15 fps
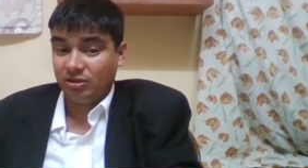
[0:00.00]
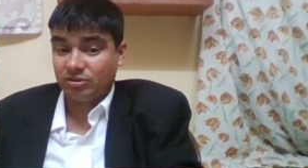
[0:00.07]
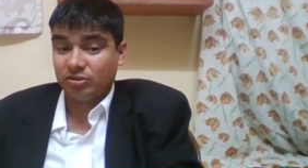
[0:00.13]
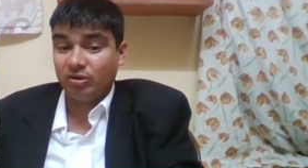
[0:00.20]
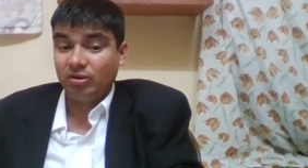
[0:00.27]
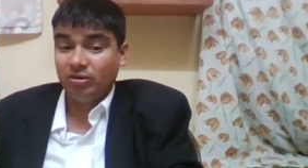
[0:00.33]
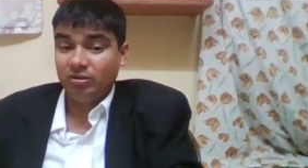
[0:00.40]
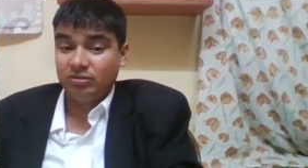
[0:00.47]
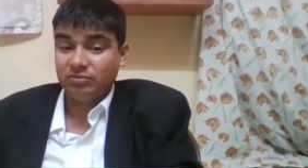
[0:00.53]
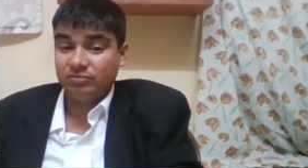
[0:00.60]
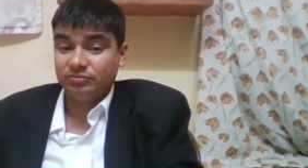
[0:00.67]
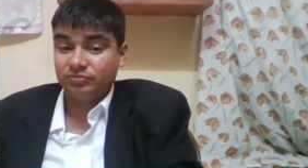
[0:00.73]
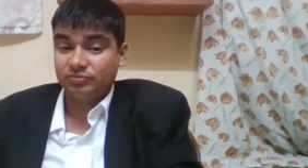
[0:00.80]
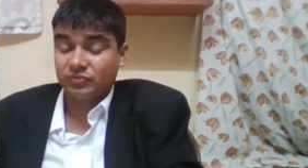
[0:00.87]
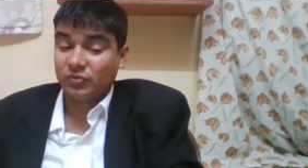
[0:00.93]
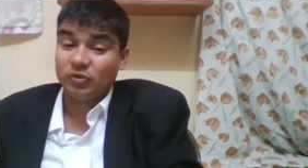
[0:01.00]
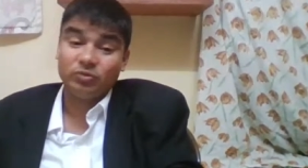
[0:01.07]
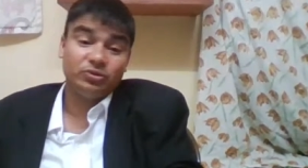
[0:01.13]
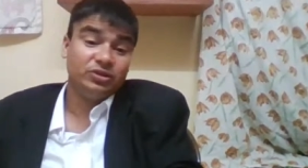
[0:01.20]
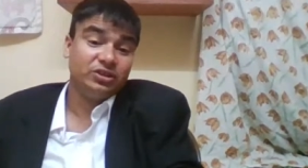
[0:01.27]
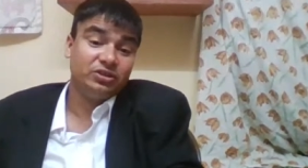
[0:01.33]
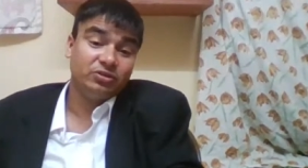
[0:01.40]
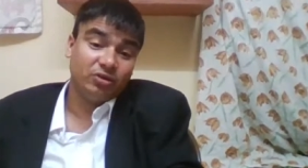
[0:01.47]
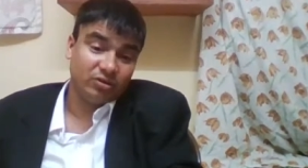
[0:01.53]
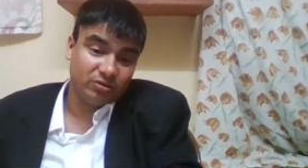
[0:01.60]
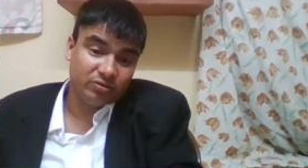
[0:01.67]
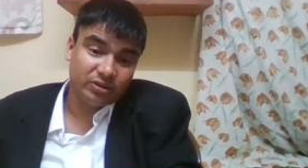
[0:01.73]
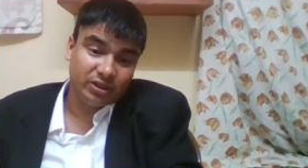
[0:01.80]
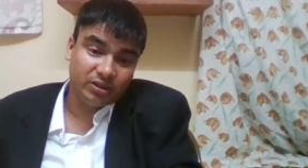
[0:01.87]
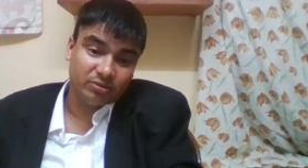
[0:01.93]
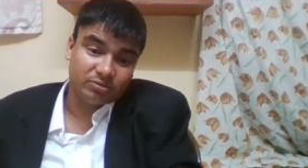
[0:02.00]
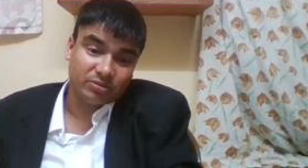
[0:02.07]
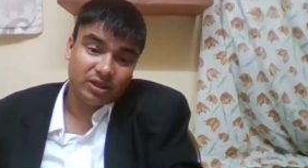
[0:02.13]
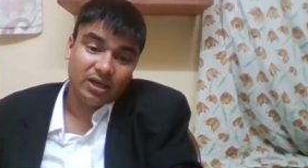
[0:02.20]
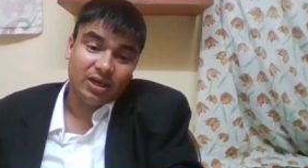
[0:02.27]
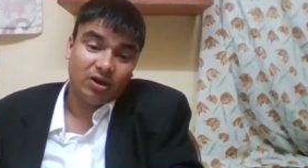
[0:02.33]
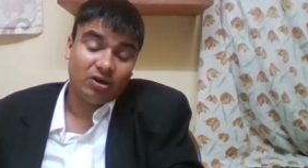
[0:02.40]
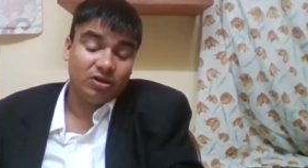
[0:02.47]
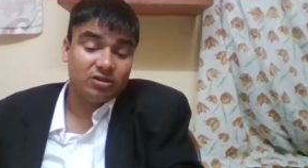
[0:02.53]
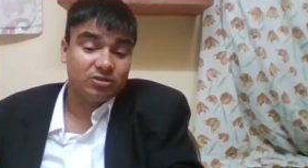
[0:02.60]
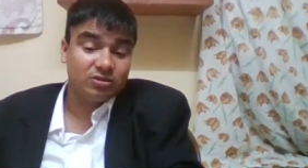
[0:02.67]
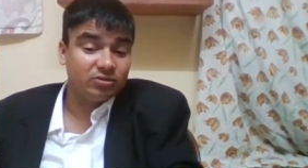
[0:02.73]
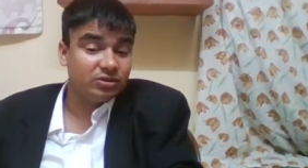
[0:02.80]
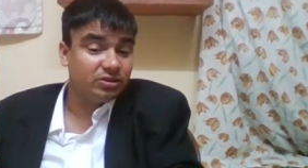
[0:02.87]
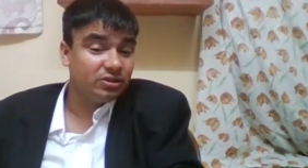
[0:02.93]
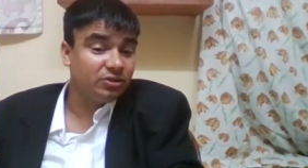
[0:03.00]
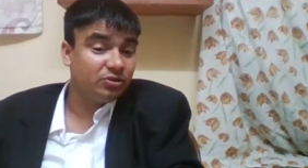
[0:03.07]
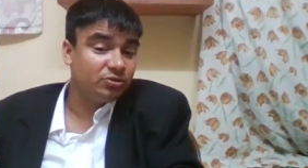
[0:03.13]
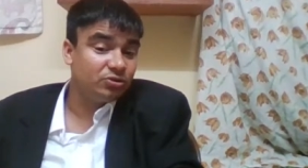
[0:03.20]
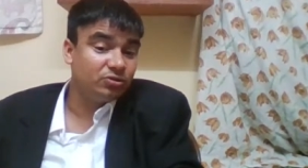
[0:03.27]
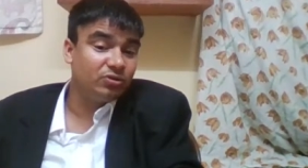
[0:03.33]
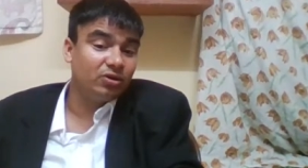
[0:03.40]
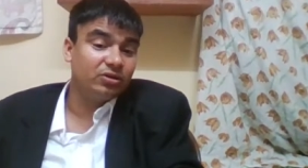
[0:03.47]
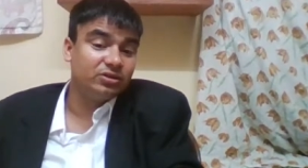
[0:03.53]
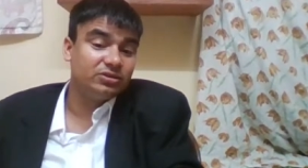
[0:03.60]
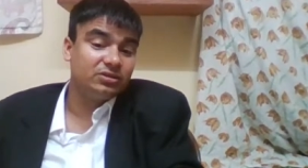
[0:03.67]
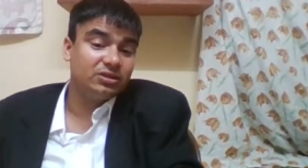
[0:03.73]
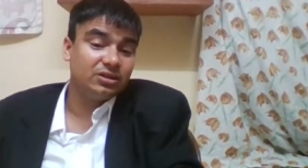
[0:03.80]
so you need not to give. Also, you should not